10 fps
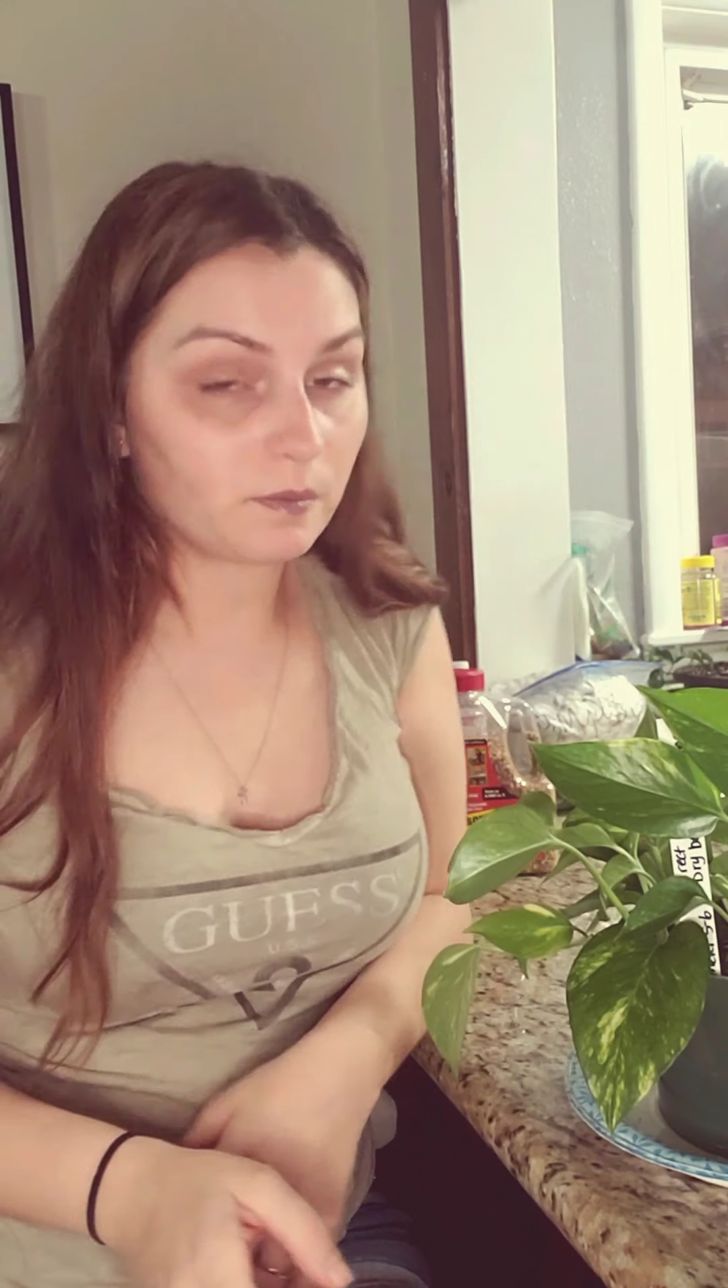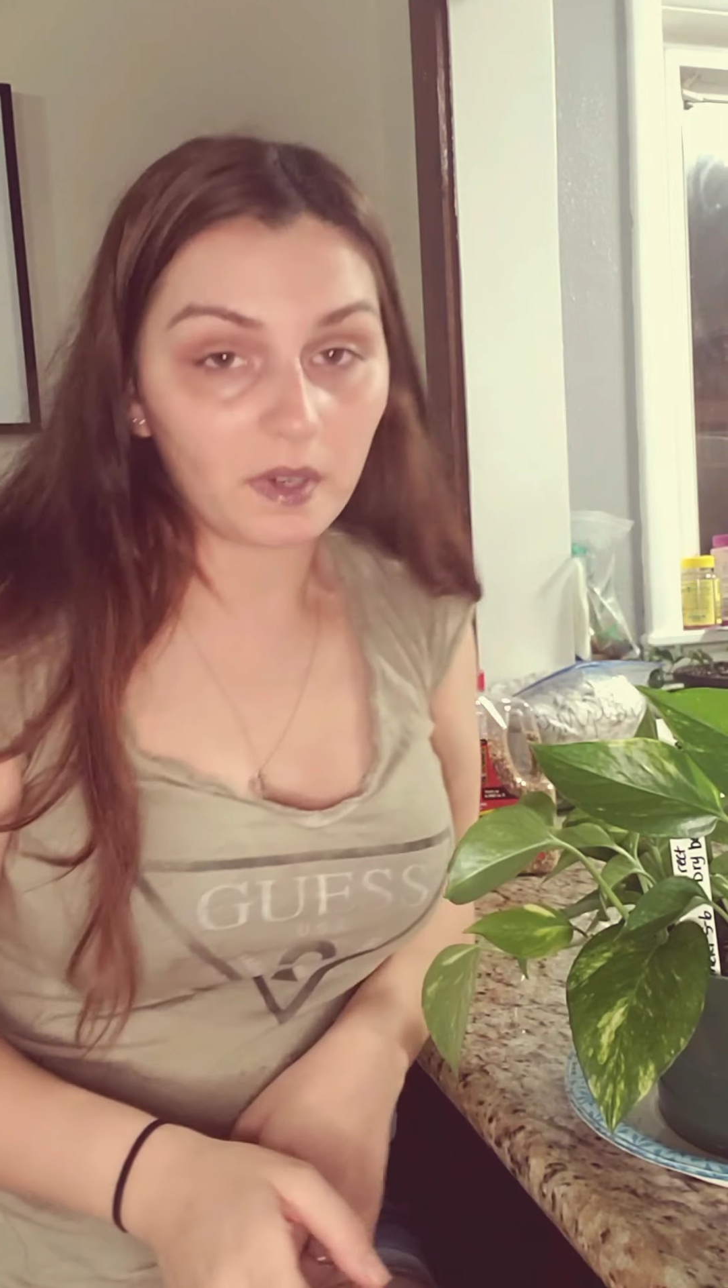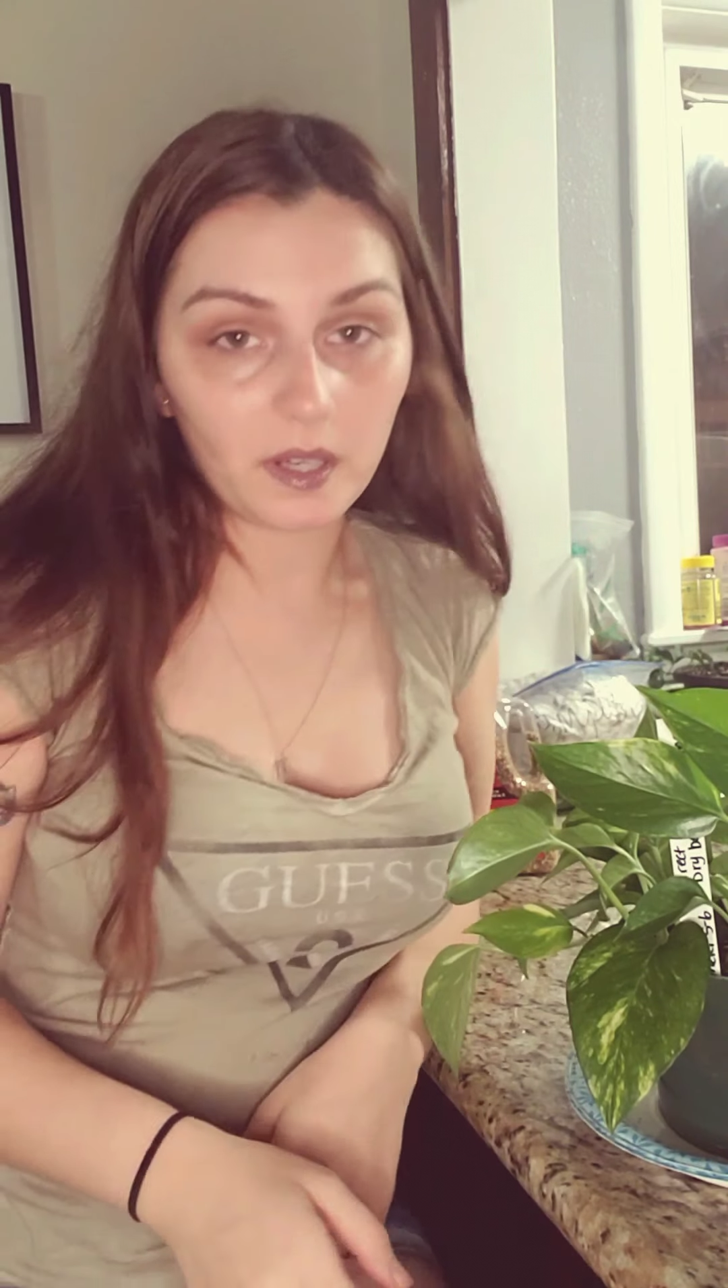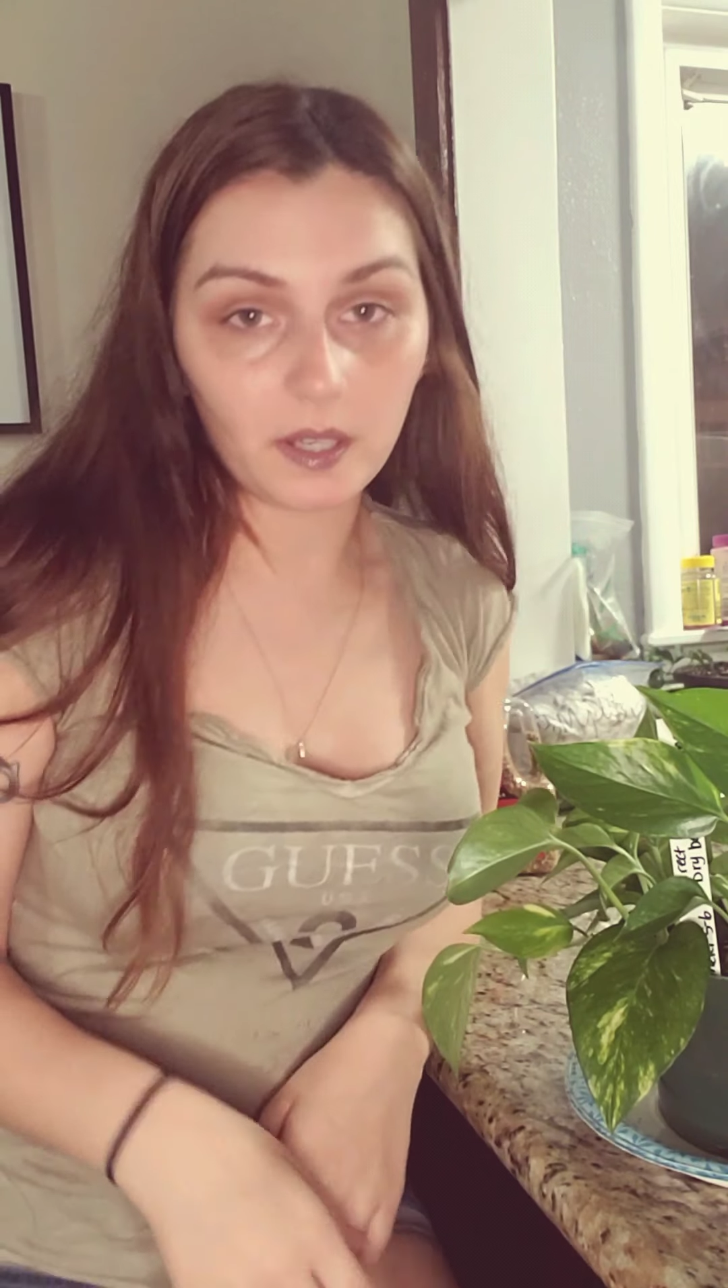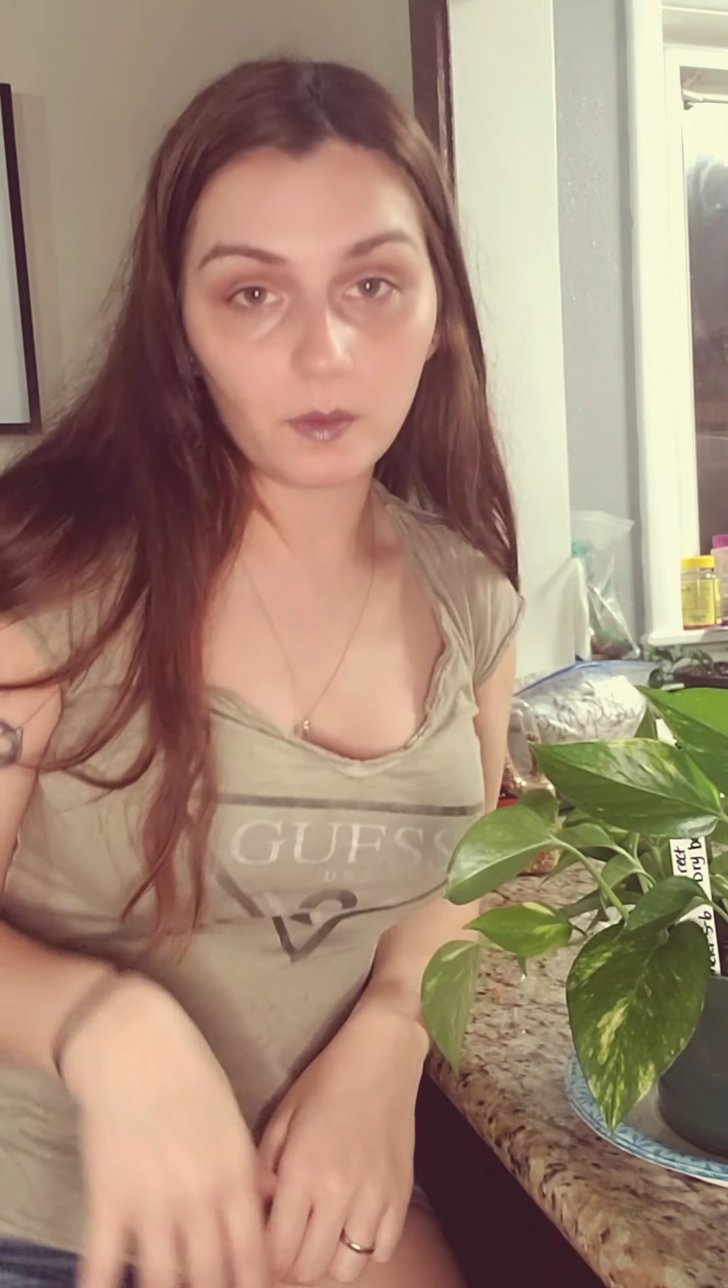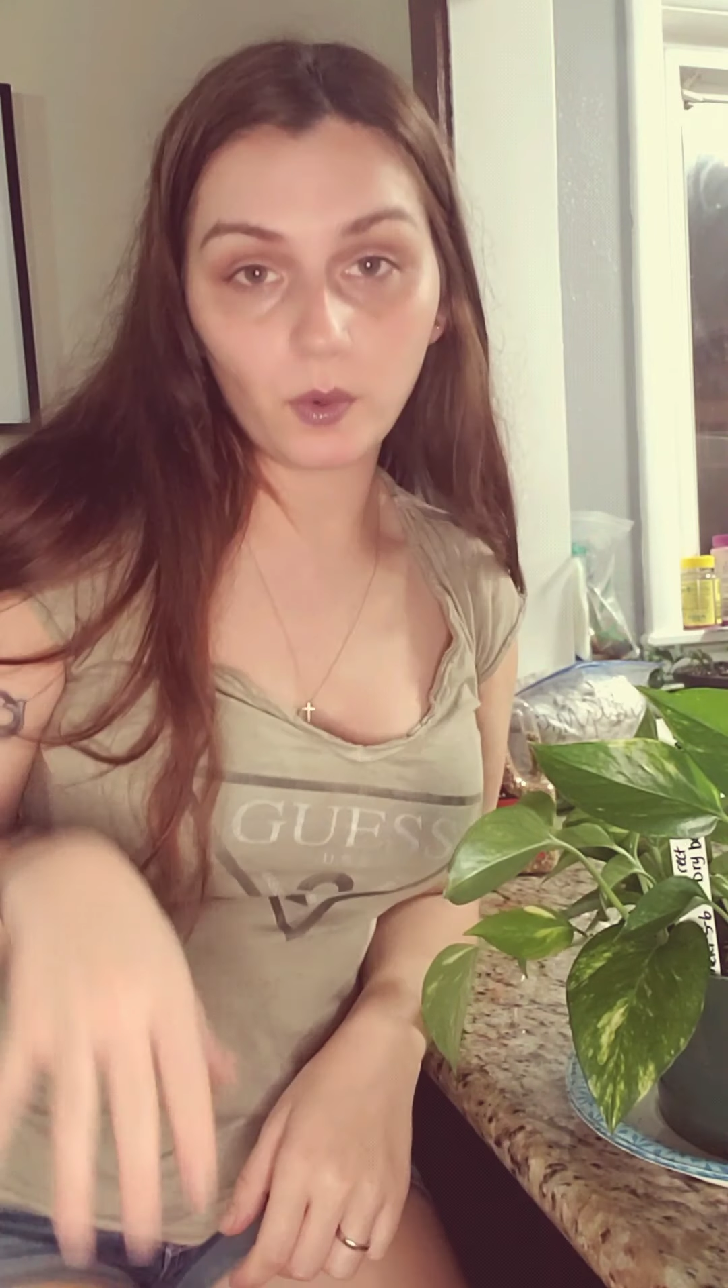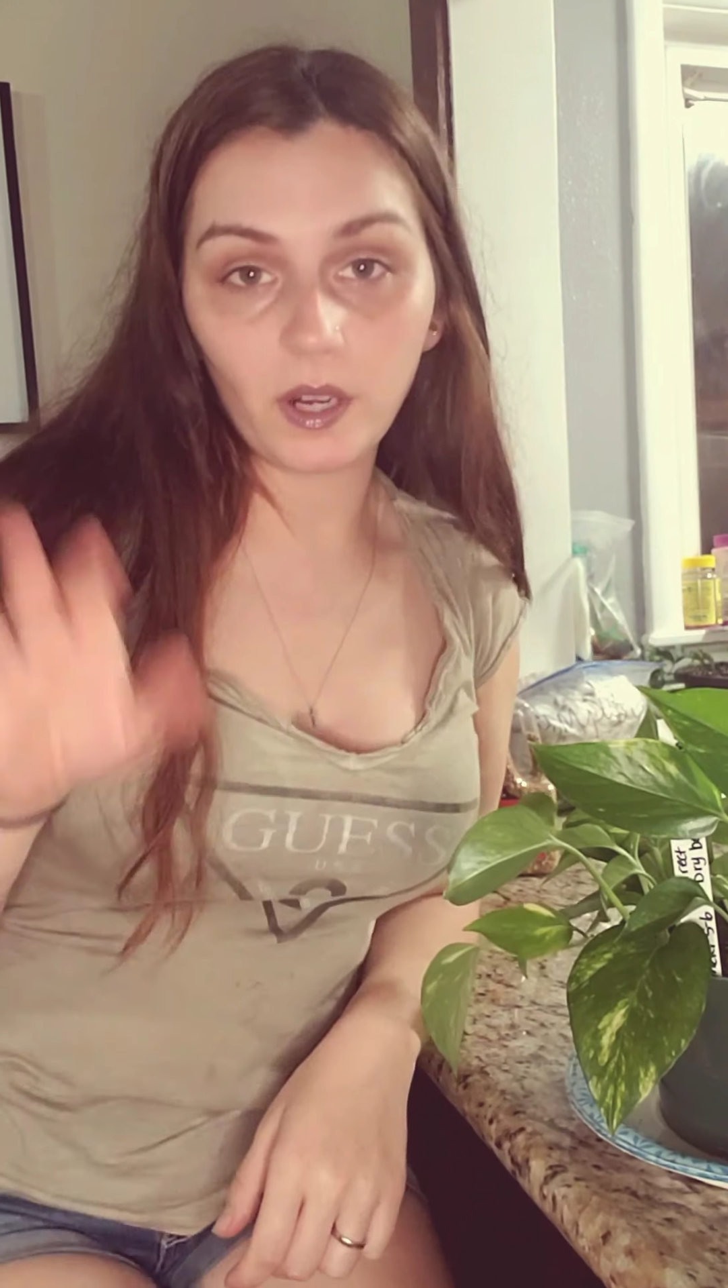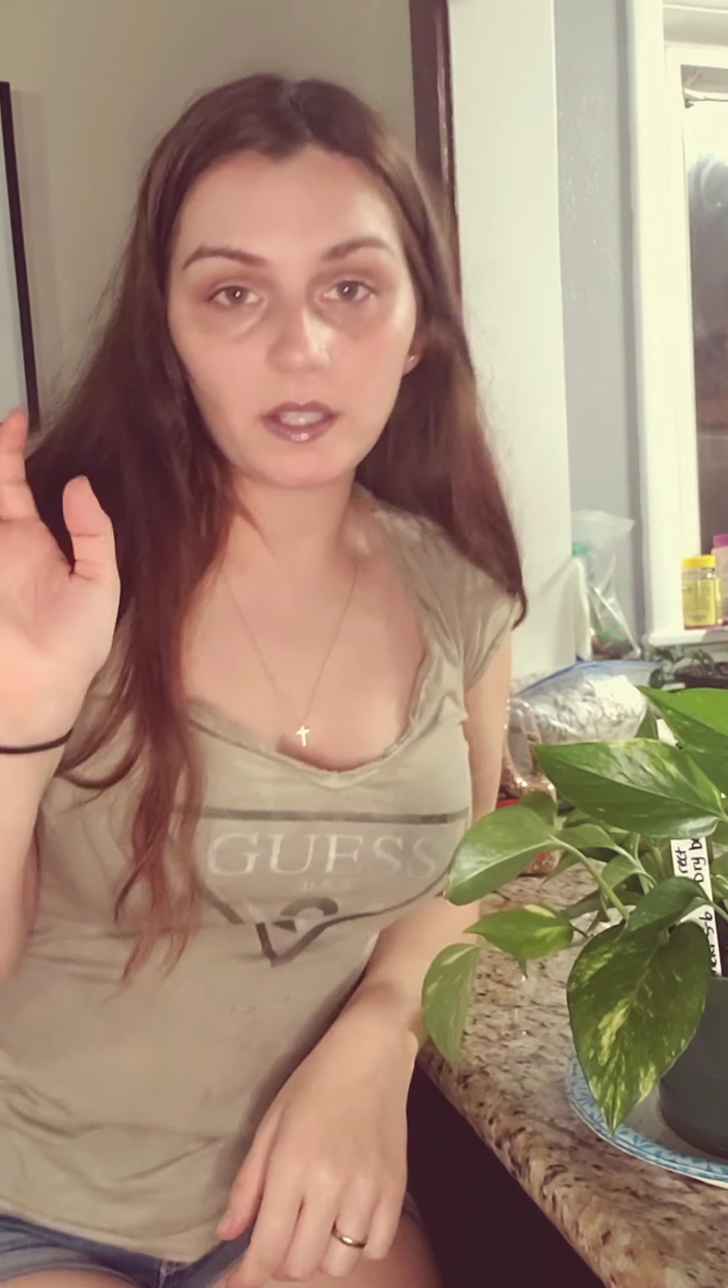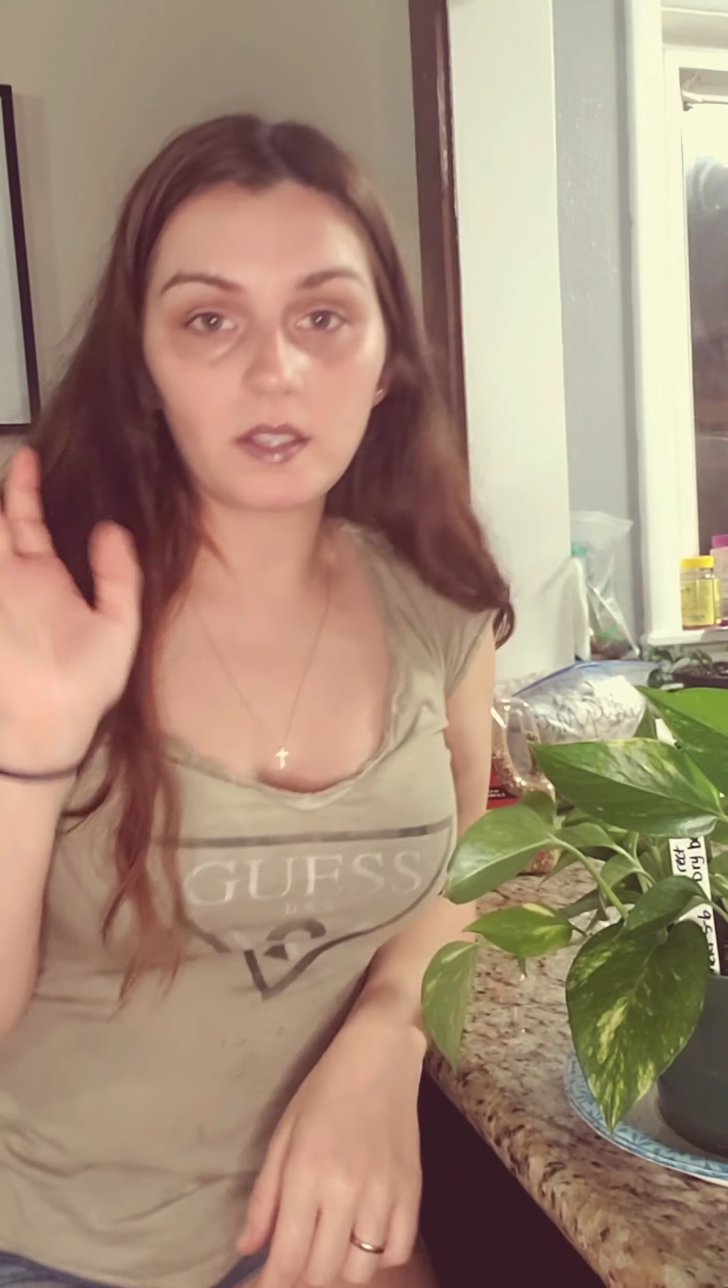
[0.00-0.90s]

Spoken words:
but we're not